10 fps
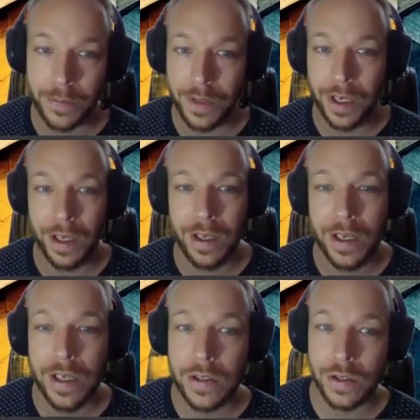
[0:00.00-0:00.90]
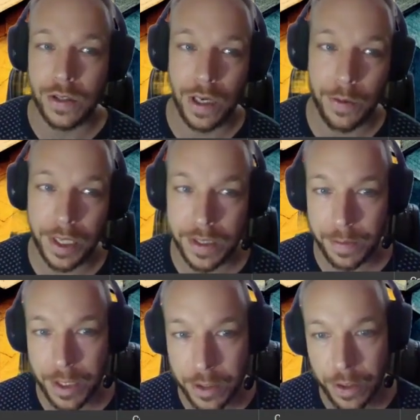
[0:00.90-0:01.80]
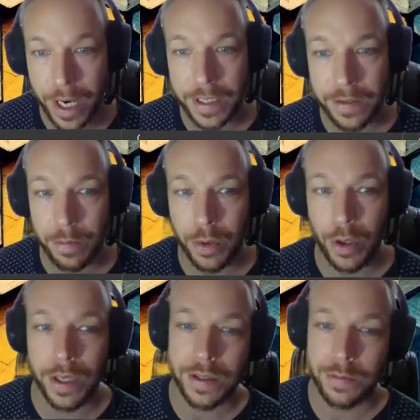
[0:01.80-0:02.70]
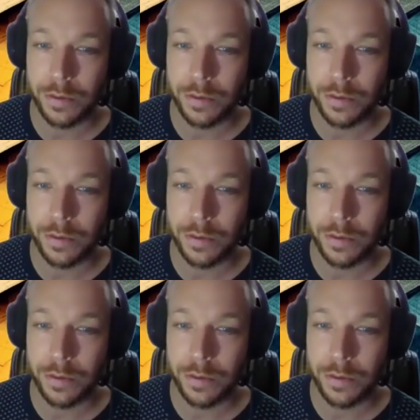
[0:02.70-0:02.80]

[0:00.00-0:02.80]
Okay? This is how we get some interactive plots.